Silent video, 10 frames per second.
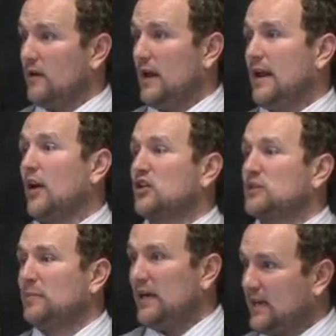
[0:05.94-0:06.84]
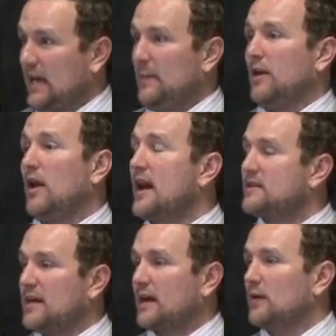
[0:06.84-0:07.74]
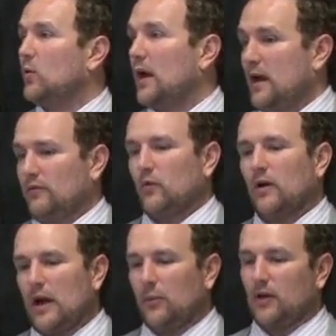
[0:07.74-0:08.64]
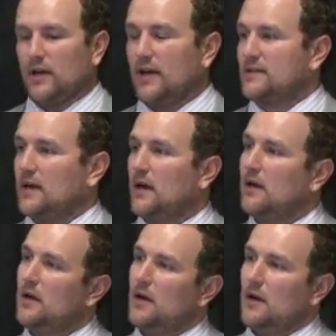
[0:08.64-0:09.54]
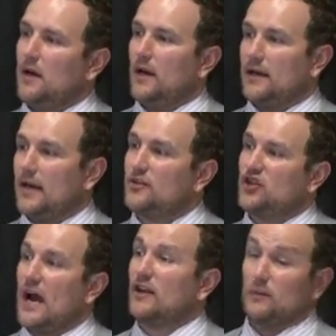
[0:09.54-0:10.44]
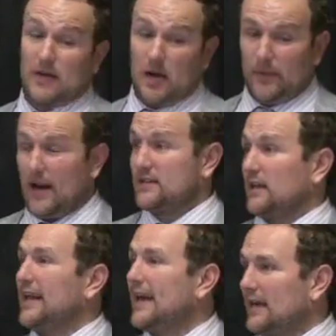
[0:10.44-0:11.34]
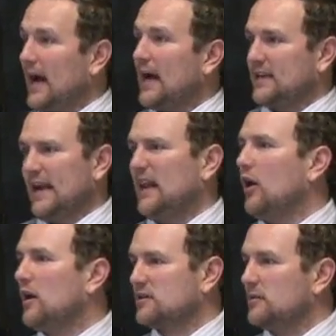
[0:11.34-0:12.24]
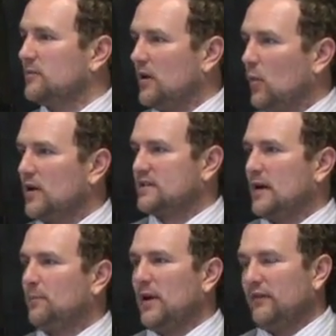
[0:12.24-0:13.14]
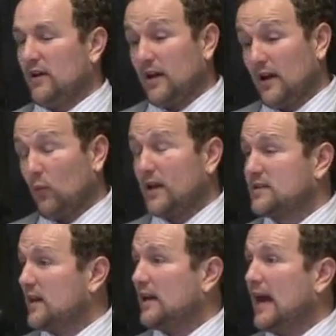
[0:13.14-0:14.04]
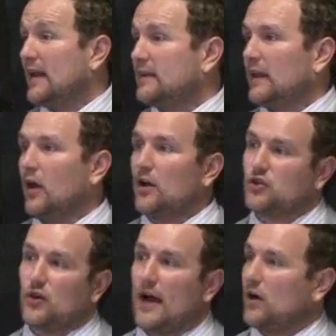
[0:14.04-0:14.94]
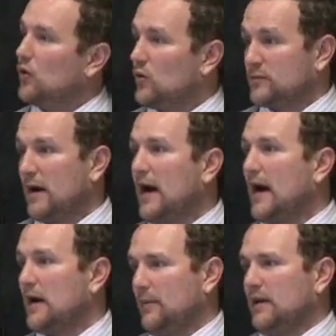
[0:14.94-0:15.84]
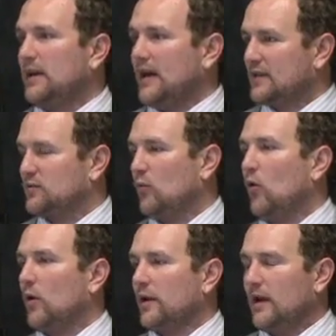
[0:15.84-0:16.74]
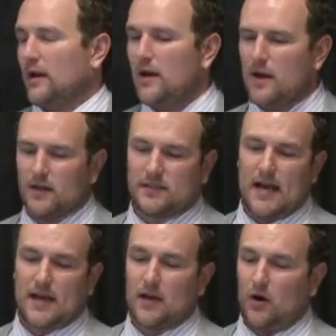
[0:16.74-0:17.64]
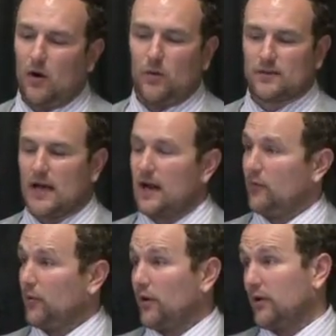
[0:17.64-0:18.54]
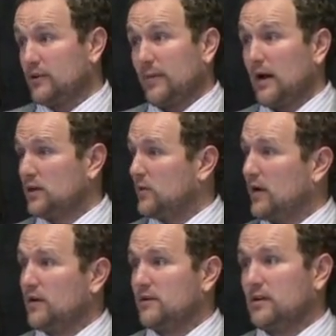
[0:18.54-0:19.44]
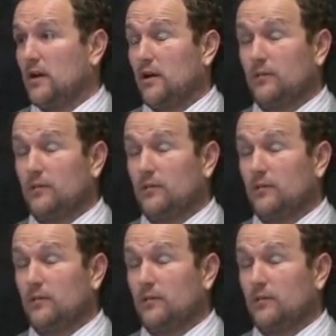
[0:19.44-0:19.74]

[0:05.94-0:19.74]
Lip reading: and then our speed came in on that second wave, and we were able to get Chasma coming in as the late guys, and they lost them. You know, once they pivoted and went to the net, they lost track of who was behind him, and he gets rewarded. And the second goal was kind of a blur, to be honest with you. I couldn't tell you.